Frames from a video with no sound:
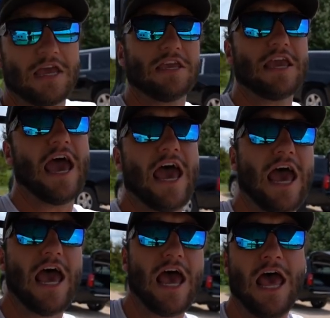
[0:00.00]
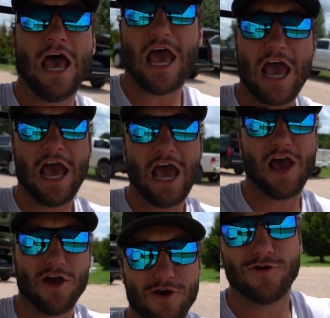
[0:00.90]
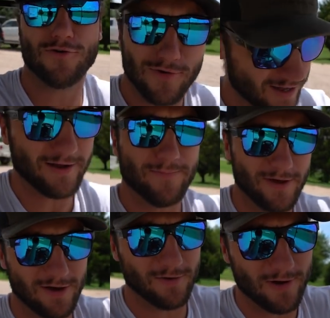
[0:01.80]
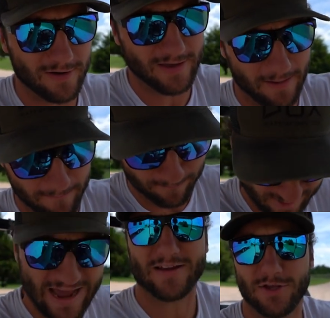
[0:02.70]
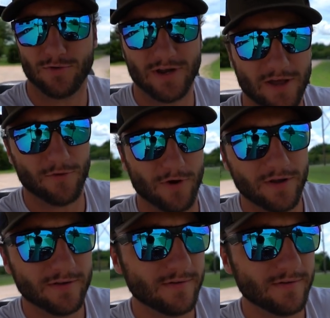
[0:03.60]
Yeah! What up, y'all, and welcome back to another one.